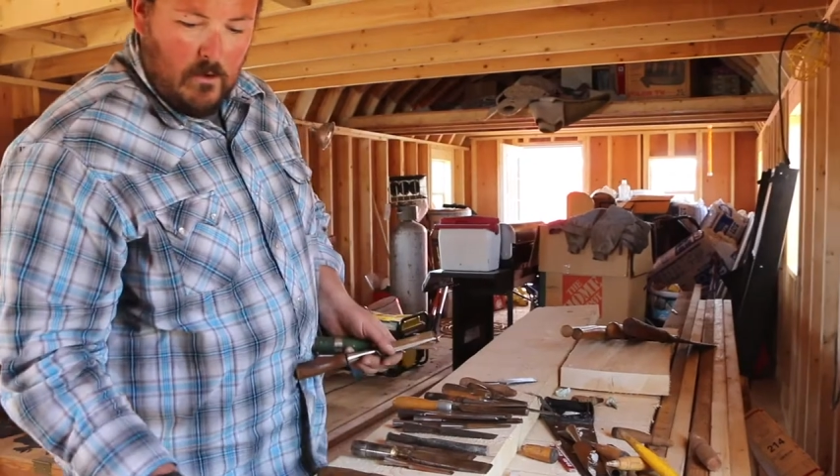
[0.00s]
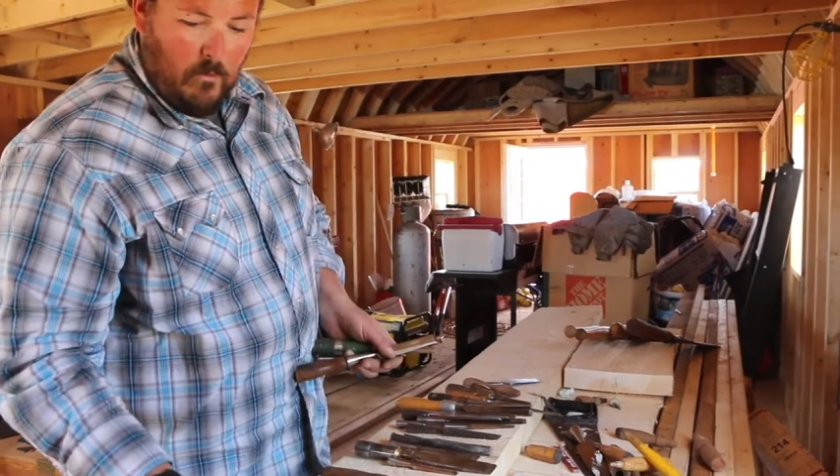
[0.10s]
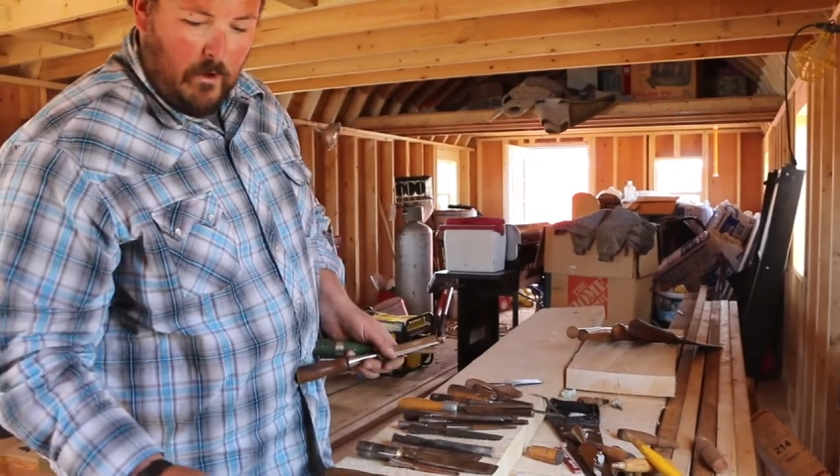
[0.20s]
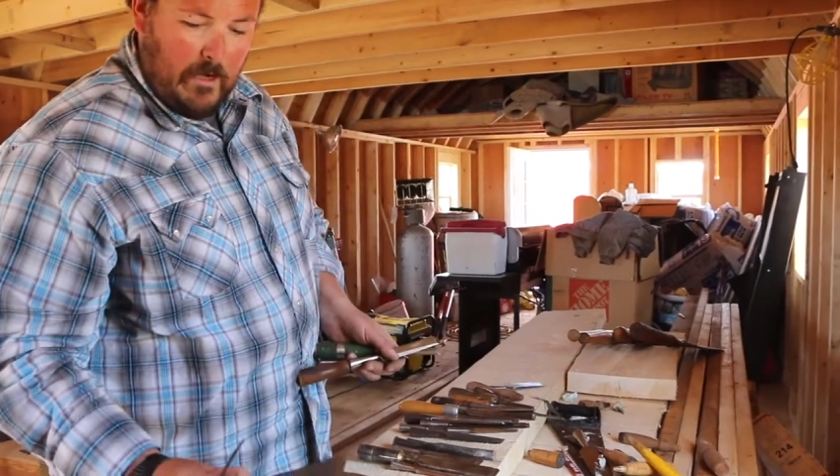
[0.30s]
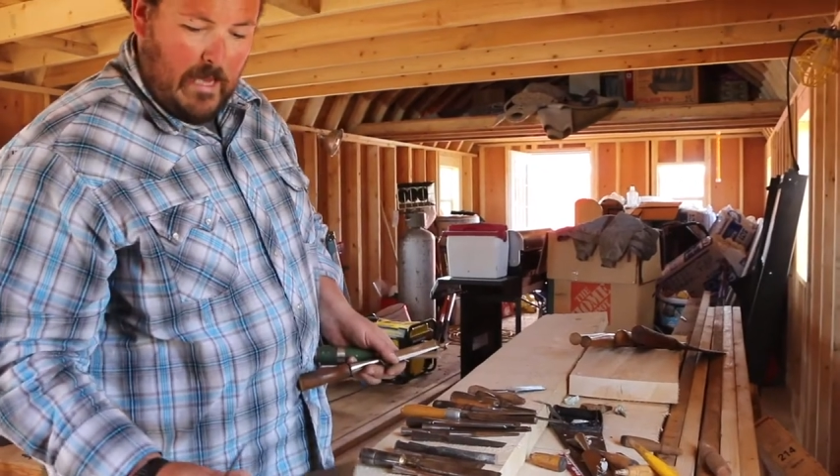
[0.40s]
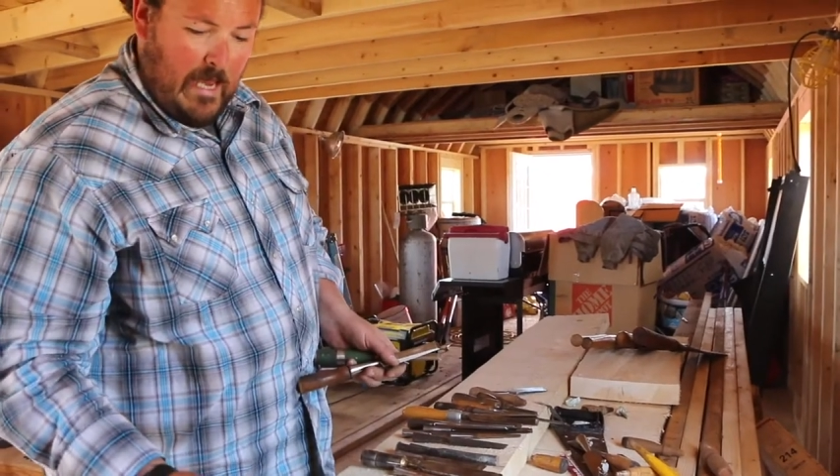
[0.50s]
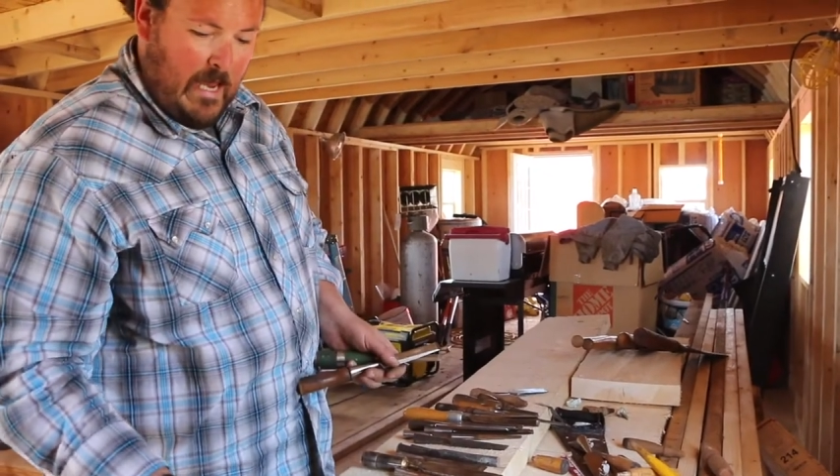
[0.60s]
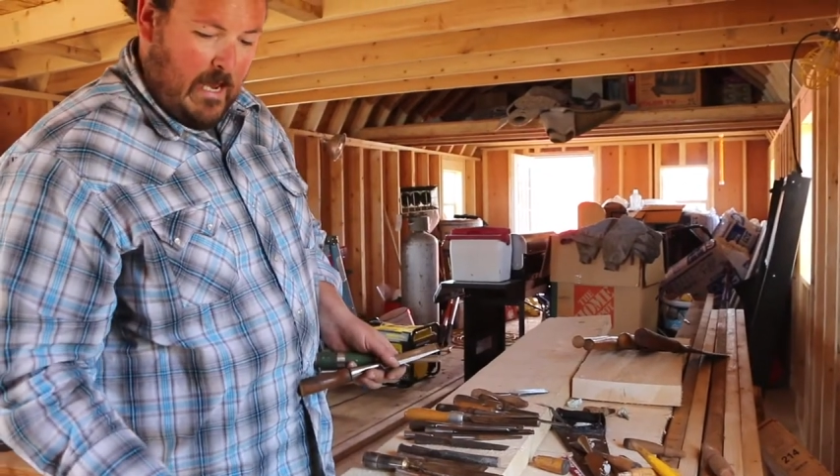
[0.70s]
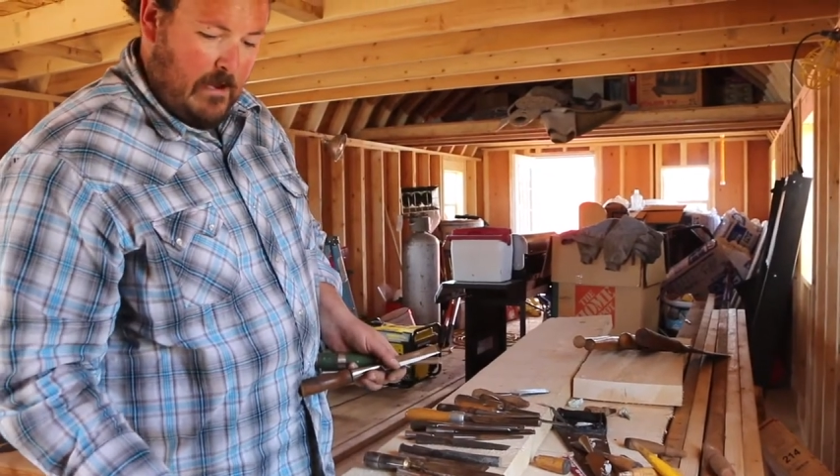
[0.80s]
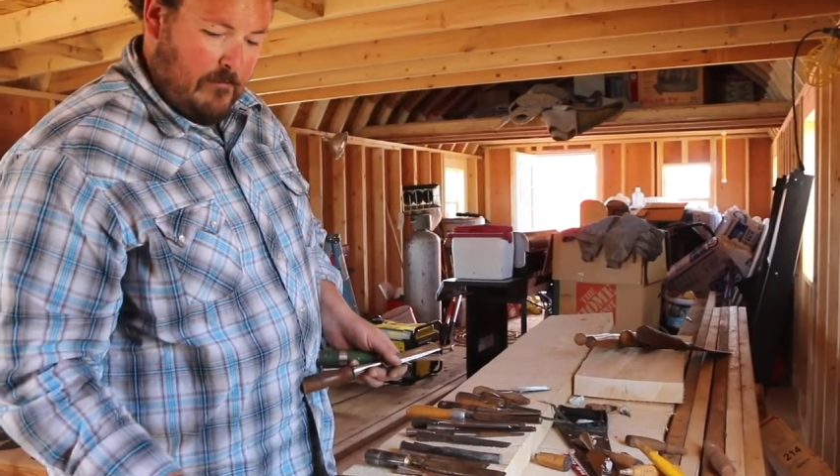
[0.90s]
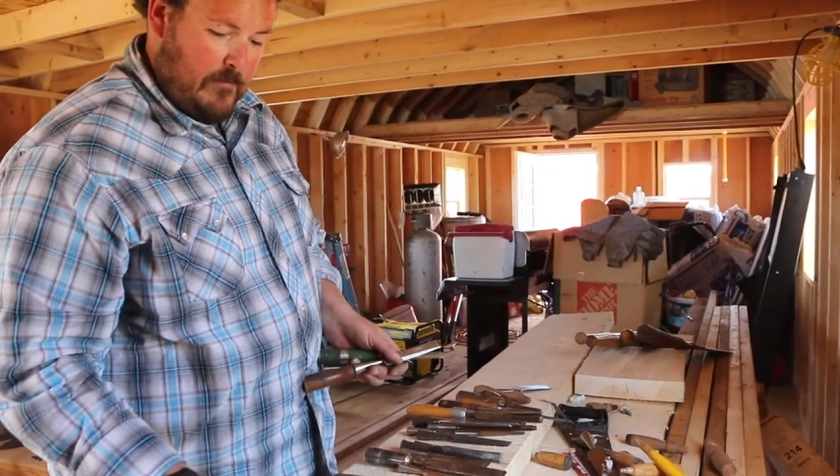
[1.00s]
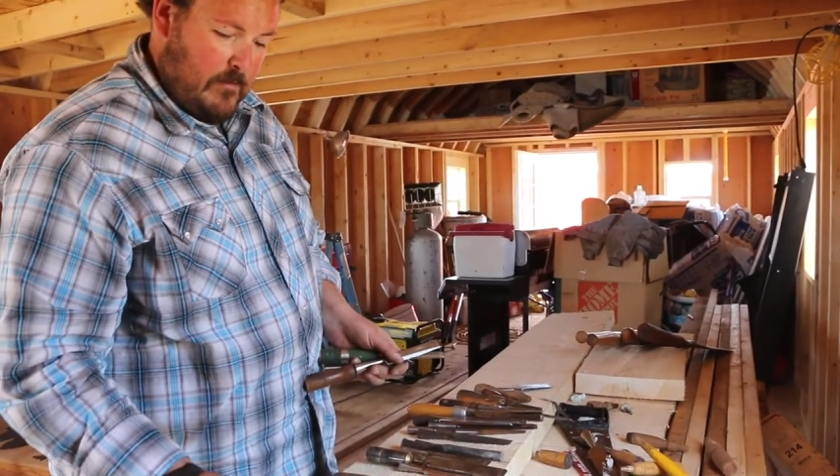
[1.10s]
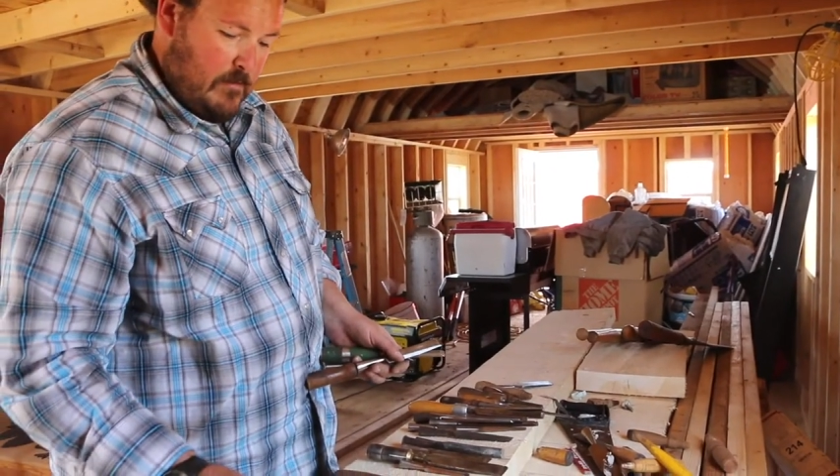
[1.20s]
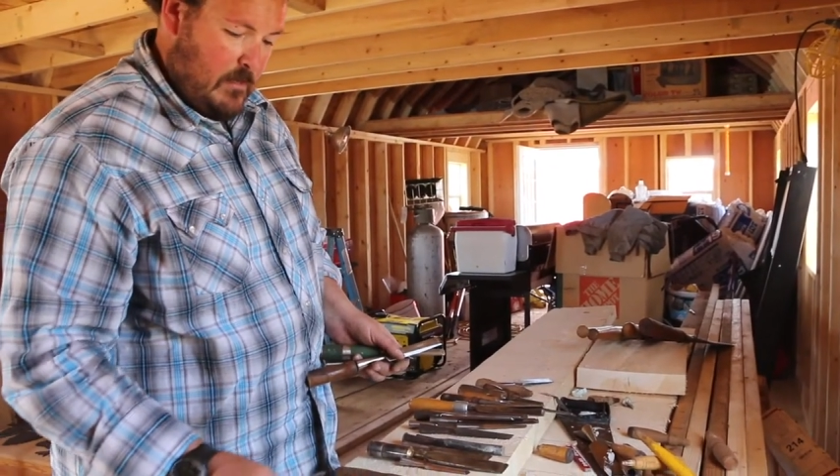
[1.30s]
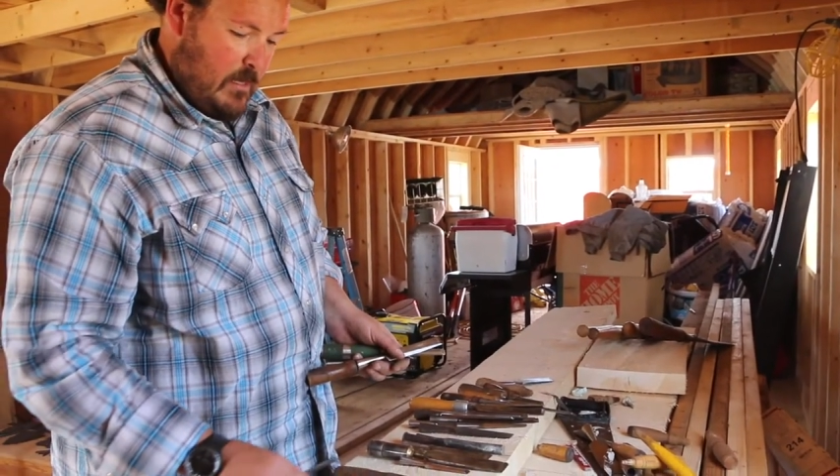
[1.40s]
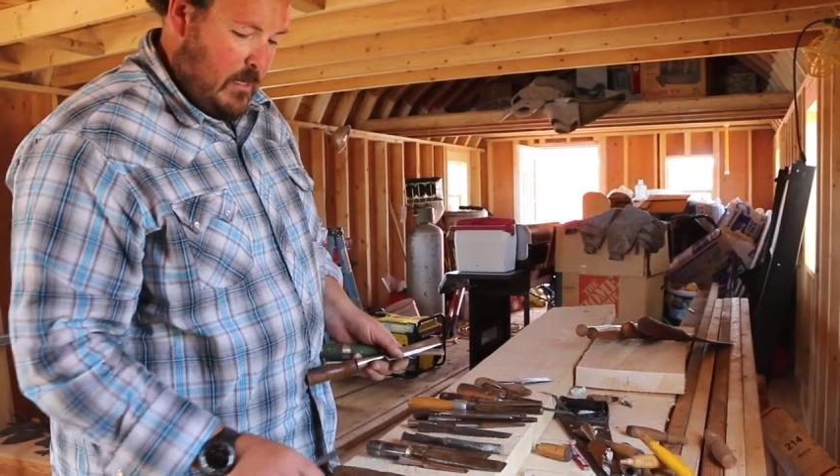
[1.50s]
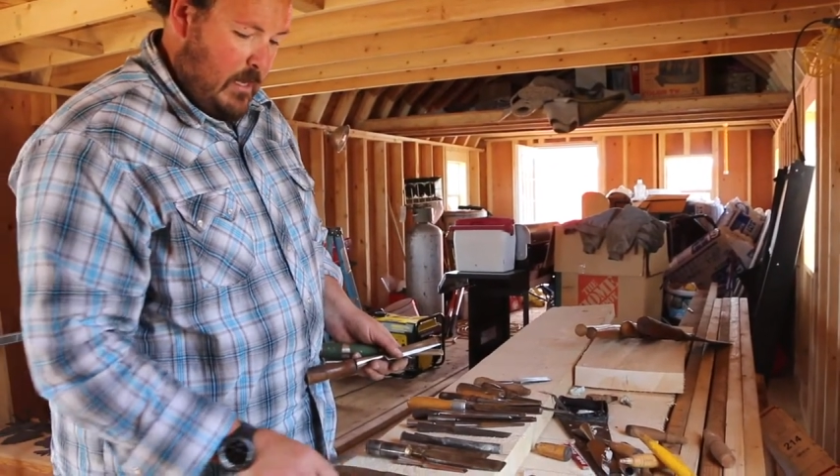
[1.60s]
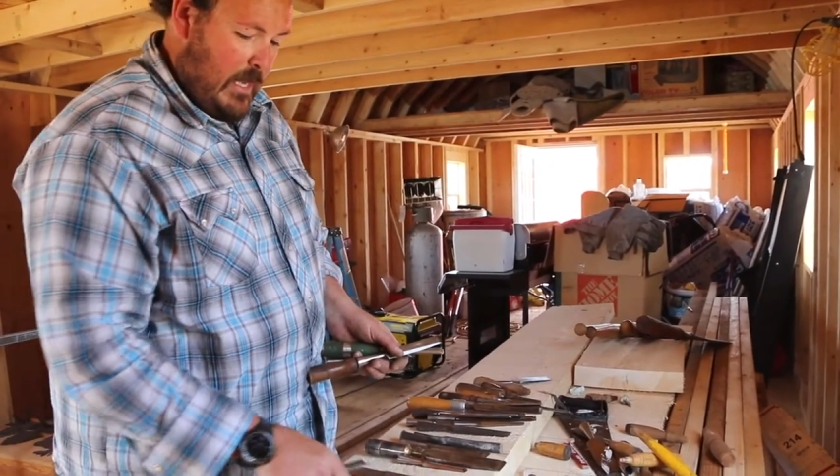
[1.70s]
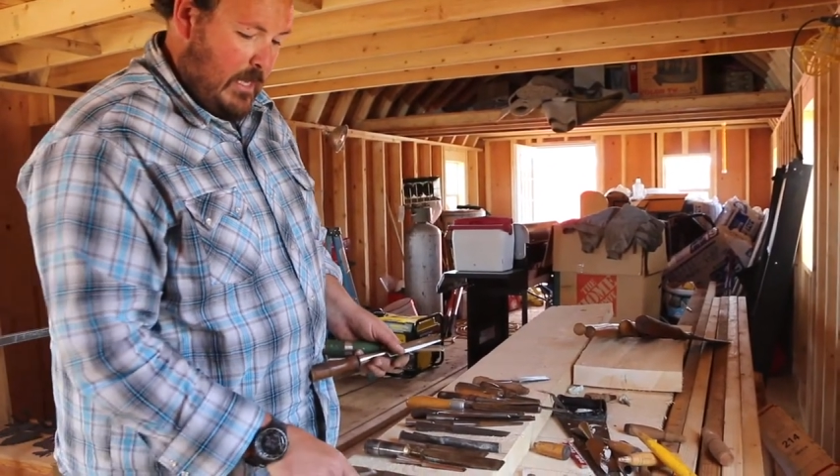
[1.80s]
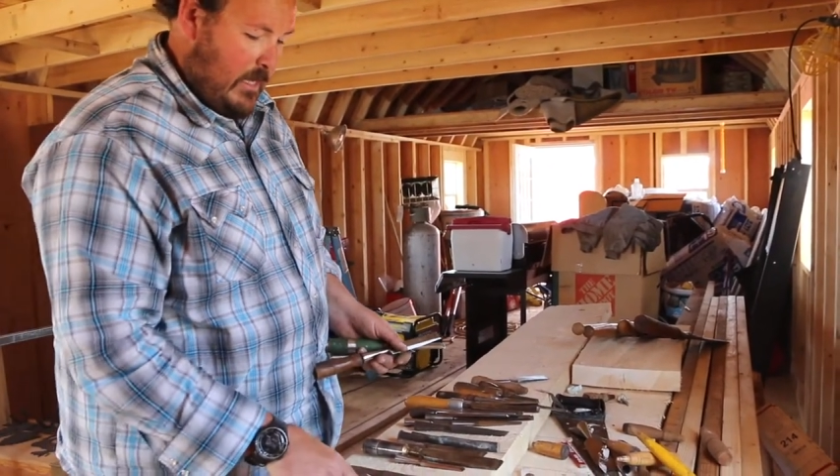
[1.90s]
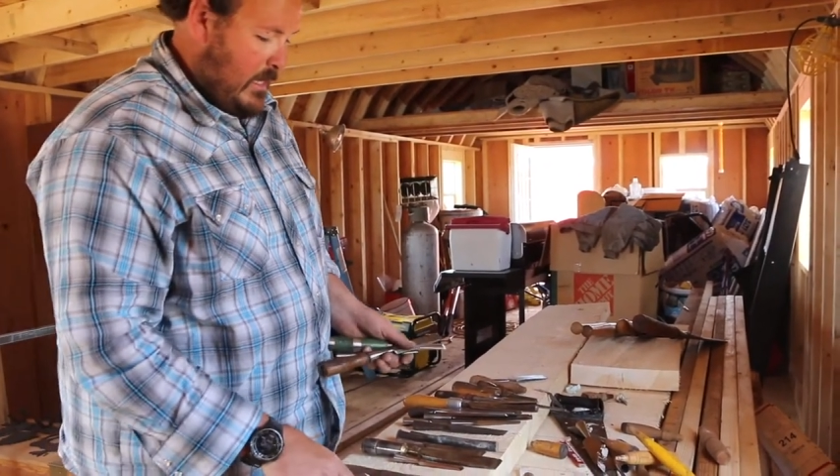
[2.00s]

1.5, and